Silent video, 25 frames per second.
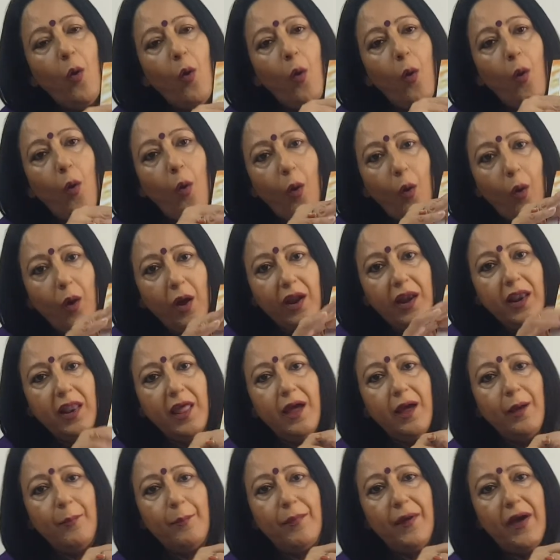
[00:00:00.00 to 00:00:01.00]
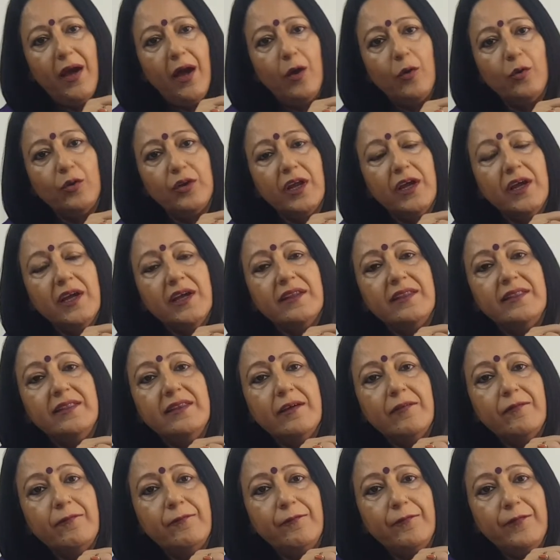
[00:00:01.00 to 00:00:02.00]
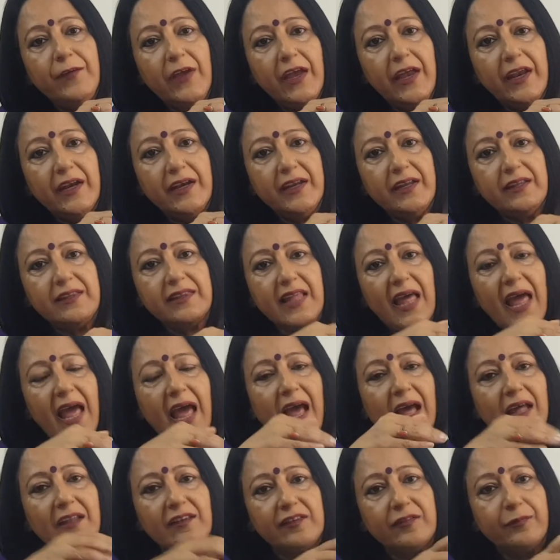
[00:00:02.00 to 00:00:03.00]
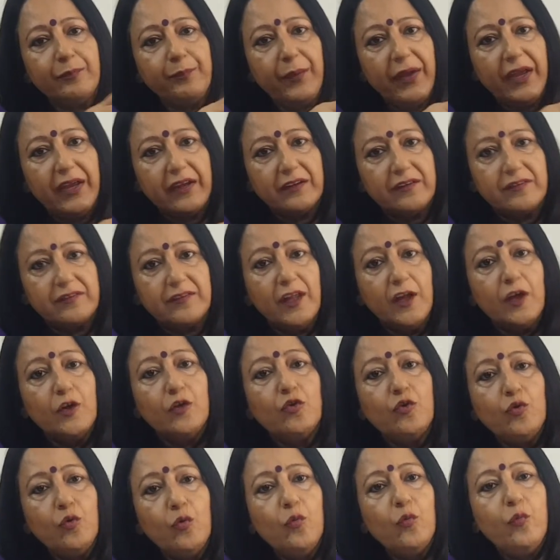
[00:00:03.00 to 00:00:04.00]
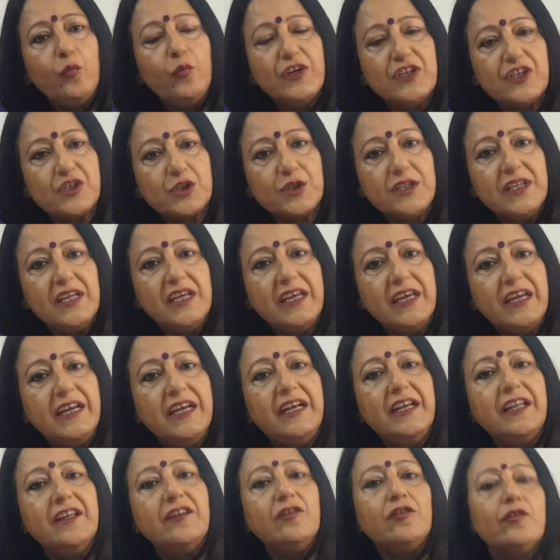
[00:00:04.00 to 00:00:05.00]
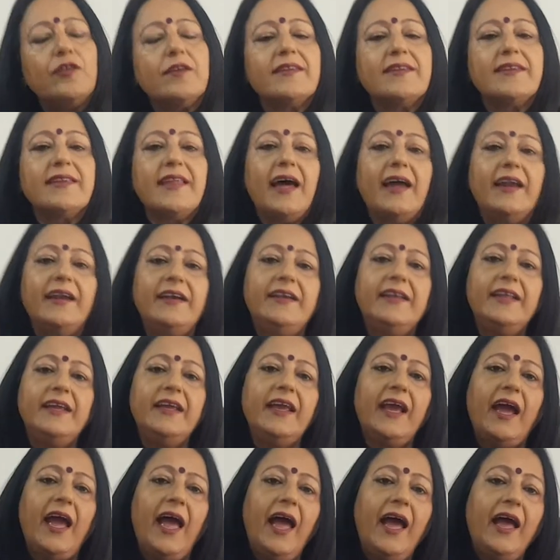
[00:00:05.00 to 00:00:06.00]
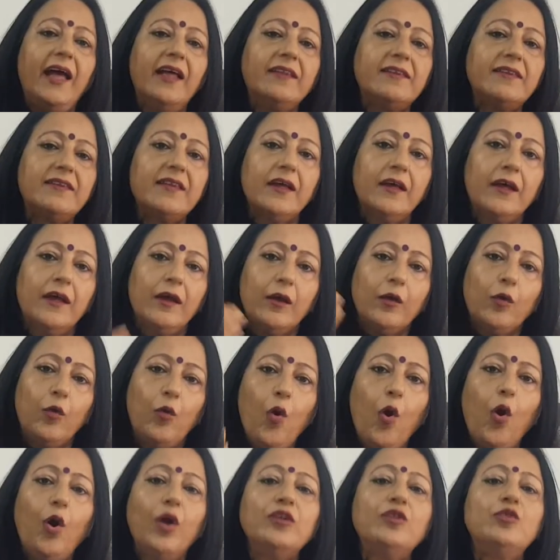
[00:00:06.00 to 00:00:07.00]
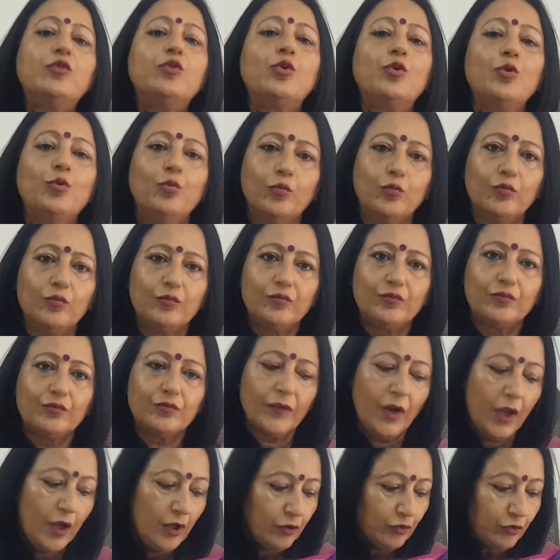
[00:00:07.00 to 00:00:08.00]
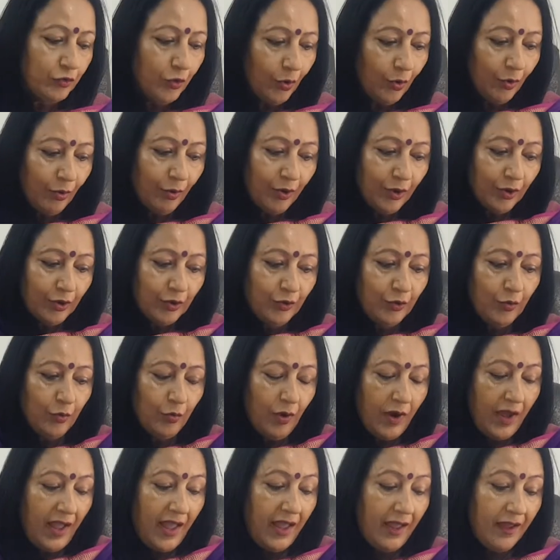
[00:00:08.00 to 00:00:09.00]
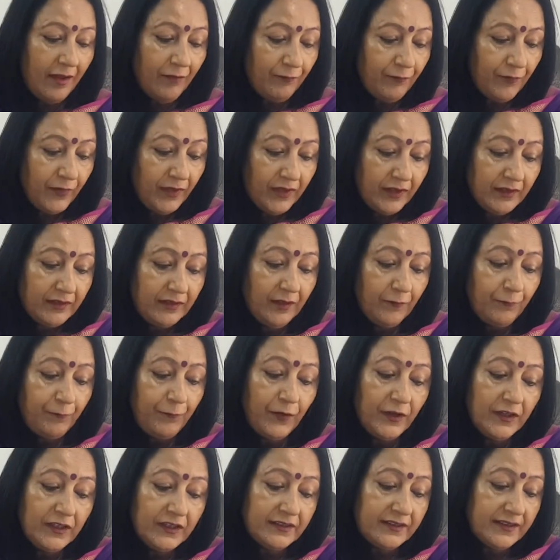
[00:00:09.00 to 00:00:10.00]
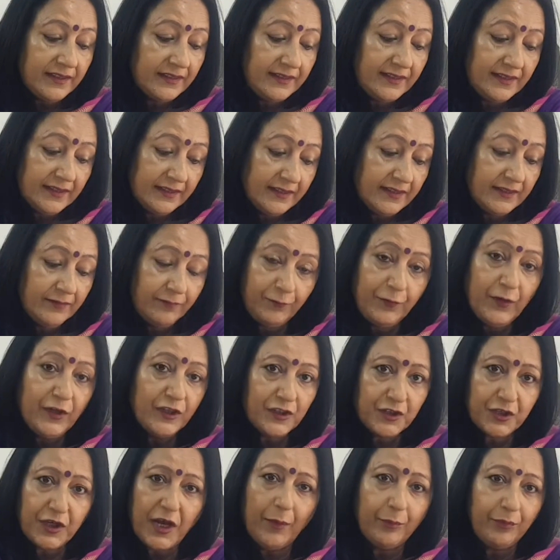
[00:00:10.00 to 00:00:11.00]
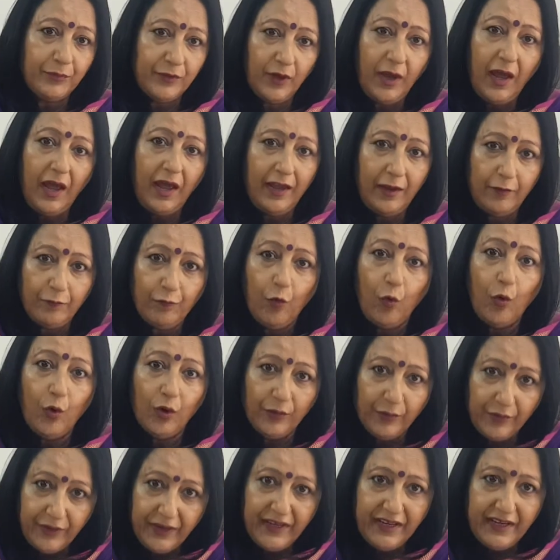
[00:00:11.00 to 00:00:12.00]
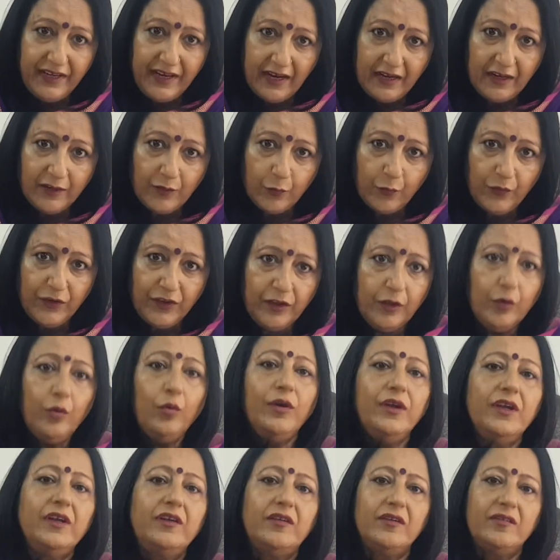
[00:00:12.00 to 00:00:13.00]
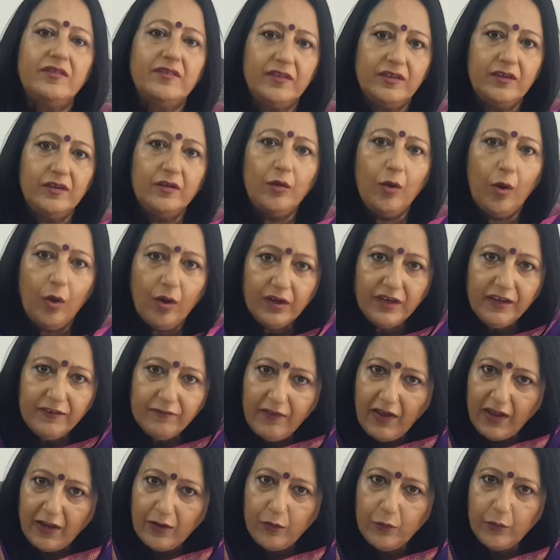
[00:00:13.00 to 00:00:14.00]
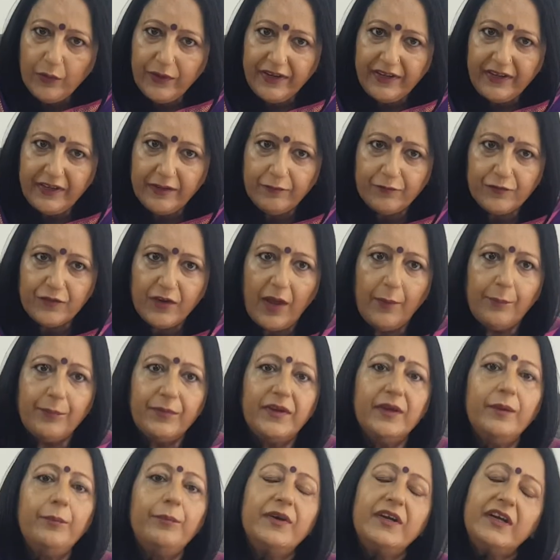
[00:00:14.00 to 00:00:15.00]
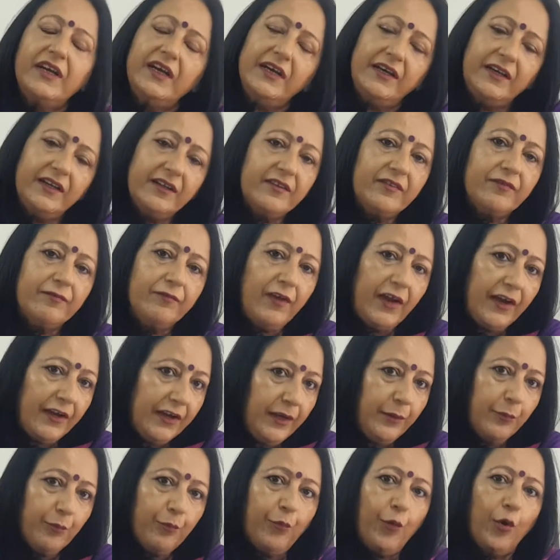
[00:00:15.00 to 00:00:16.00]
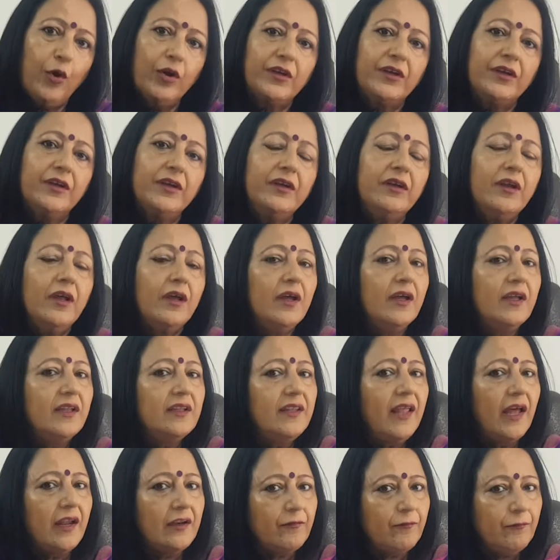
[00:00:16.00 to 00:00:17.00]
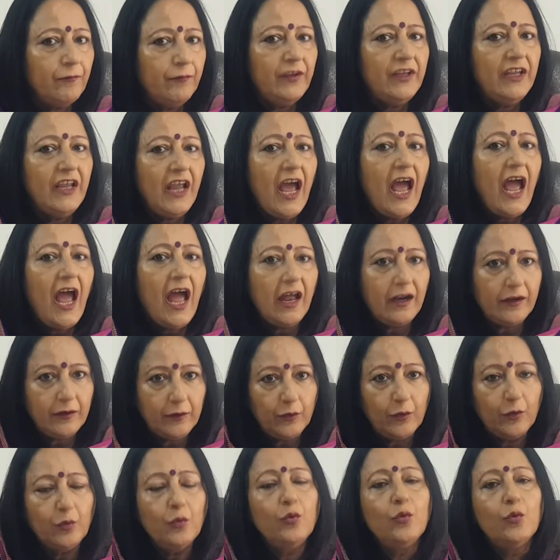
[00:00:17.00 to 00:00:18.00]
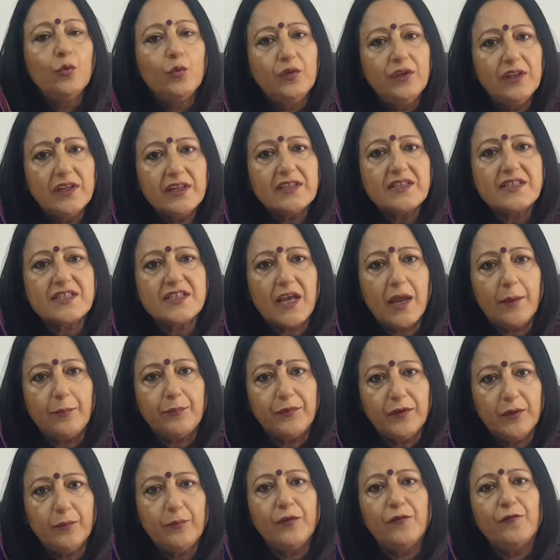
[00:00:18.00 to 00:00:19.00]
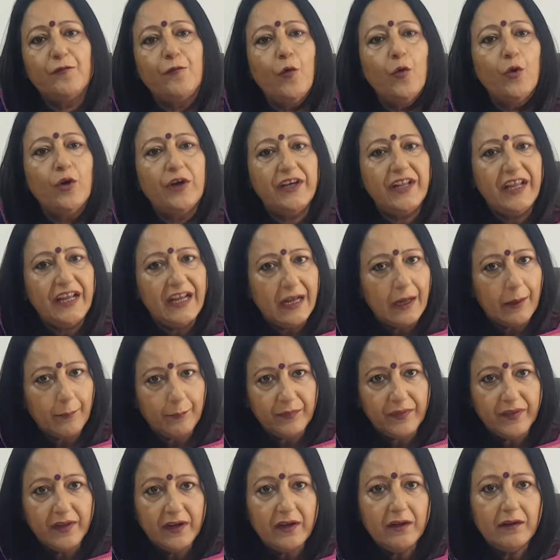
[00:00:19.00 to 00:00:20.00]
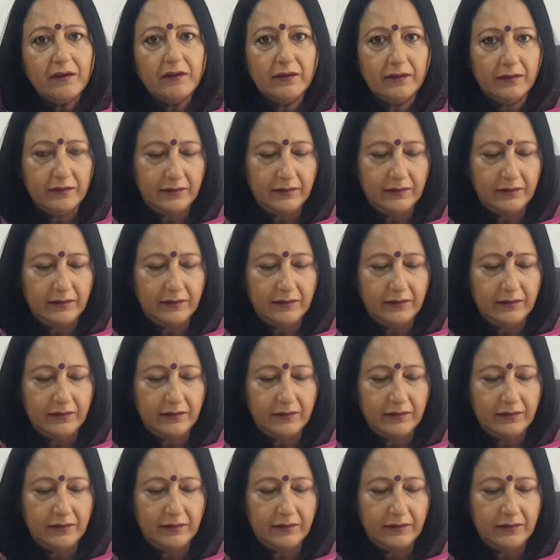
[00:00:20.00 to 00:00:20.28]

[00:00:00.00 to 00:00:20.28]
all about the various aspects through which the Indian society has gone through. So you have the first chapter I have already dealt with you. It is a non-evaluative chapter, but it is very important that we had to do this chapter before take up the